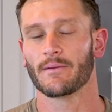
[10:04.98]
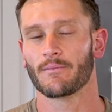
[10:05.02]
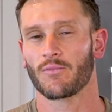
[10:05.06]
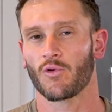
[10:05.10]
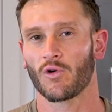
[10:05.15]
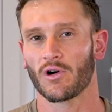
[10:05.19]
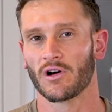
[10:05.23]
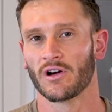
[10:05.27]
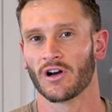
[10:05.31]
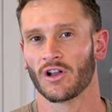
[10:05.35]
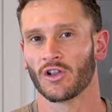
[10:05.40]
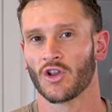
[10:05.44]

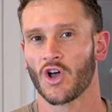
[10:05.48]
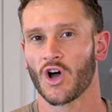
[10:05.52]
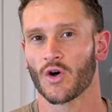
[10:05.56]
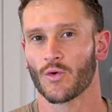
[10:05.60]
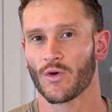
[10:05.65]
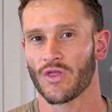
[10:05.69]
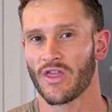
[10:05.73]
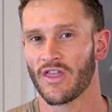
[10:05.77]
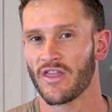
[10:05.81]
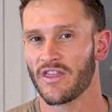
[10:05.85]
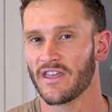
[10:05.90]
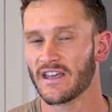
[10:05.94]
important along
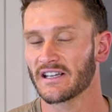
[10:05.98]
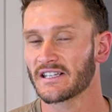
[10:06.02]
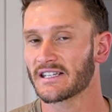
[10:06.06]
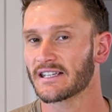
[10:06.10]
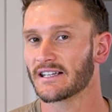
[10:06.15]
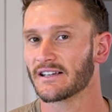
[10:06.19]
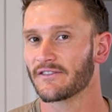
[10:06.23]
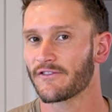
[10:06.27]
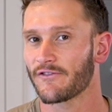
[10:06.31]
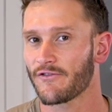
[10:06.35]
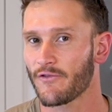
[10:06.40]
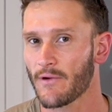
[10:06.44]
with
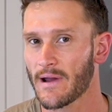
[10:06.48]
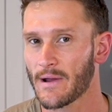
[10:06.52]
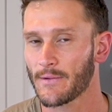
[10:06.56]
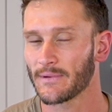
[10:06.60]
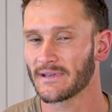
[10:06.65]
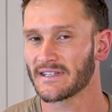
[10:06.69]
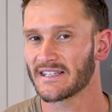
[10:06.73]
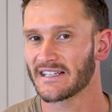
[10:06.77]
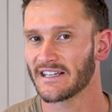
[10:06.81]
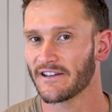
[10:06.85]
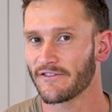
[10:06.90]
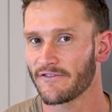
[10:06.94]
this
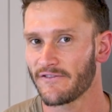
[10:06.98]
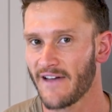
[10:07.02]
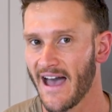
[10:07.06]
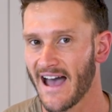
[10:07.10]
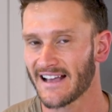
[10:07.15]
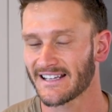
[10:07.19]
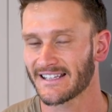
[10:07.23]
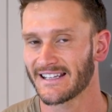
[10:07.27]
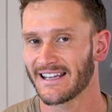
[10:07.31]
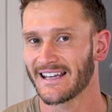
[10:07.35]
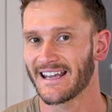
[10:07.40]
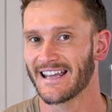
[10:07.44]
frequency of
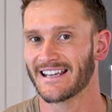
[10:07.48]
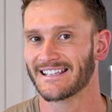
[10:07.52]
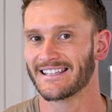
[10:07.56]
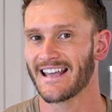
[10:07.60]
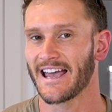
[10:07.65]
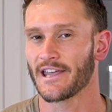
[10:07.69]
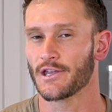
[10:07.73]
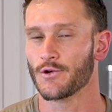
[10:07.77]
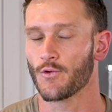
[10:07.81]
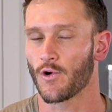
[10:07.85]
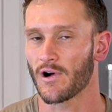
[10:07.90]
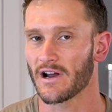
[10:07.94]
fasting is
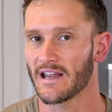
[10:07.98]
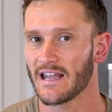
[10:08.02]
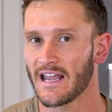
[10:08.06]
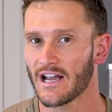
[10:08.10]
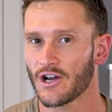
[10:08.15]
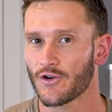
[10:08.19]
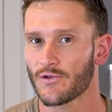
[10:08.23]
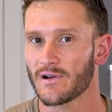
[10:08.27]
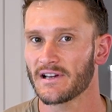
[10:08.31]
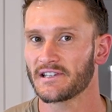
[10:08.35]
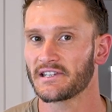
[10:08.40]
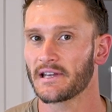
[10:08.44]
that you are
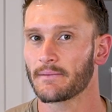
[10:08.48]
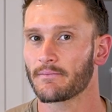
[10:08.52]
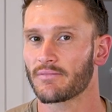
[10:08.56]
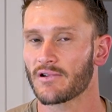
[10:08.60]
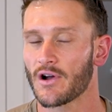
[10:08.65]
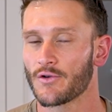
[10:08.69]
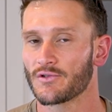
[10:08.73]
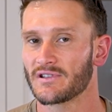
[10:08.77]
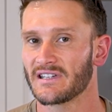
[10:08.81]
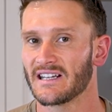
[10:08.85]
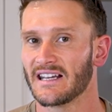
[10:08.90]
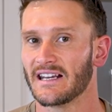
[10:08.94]
increasing
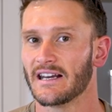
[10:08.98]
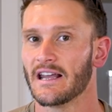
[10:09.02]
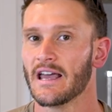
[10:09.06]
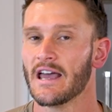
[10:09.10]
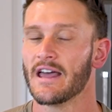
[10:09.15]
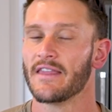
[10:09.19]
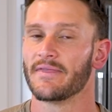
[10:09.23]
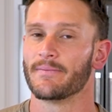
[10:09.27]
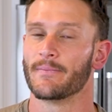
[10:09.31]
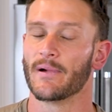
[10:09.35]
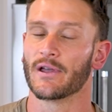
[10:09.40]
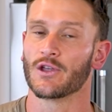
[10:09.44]

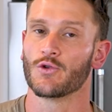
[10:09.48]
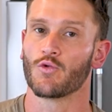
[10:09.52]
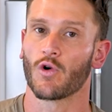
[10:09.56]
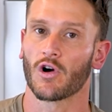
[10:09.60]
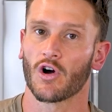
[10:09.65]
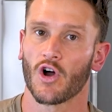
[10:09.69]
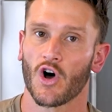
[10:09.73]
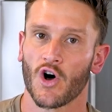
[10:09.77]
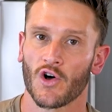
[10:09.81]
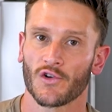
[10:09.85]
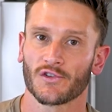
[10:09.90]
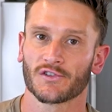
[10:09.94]
protein, but you
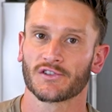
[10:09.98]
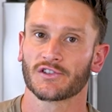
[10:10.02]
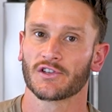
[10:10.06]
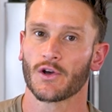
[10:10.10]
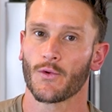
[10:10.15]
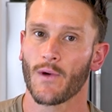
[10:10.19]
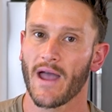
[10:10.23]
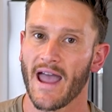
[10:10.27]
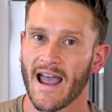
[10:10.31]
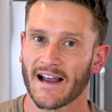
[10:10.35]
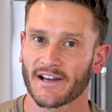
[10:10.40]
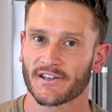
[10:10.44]
are
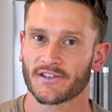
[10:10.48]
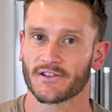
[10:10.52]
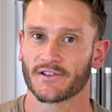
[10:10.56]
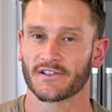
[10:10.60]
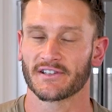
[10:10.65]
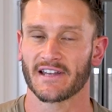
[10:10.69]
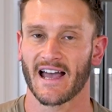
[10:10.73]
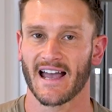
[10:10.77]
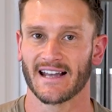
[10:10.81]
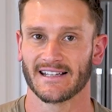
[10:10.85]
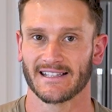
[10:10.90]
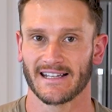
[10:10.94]
also
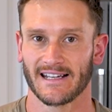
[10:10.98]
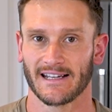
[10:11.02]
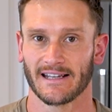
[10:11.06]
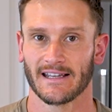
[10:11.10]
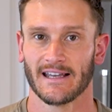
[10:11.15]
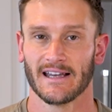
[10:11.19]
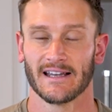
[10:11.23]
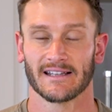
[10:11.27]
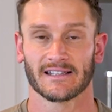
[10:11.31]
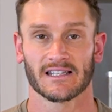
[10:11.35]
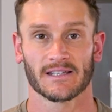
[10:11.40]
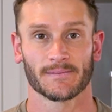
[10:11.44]
exercising,
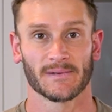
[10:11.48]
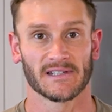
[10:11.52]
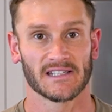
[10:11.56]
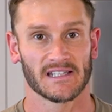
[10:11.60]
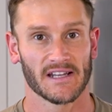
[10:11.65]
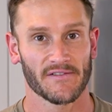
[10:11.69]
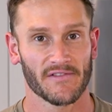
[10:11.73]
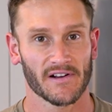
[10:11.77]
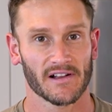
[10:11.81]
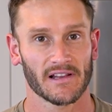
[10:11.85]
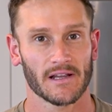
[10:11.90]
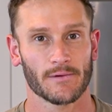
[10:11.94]

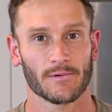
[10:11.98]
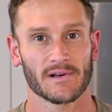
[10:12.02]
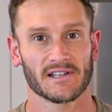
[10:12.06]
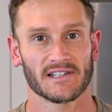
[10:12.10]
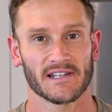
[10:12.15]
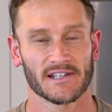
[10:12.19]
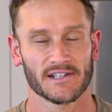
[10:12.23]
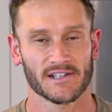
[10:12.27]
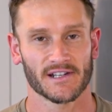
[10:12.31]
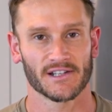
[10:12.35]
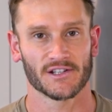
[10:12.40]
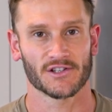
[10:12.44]
specifically
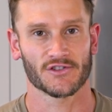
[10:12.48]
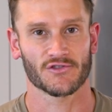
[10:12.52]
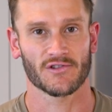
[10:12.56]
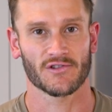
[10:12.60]
resistance